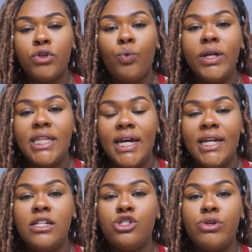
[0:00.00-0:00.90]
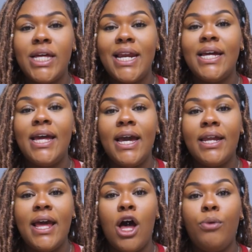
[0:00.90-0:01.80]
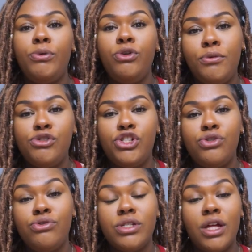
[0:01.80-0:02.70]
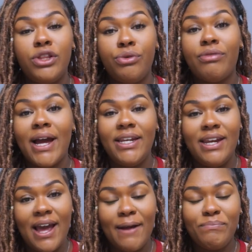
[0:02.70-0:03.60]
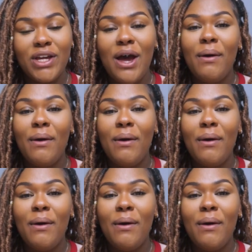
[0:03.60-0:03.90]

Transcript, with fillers: within it so that it can help you choose the right name.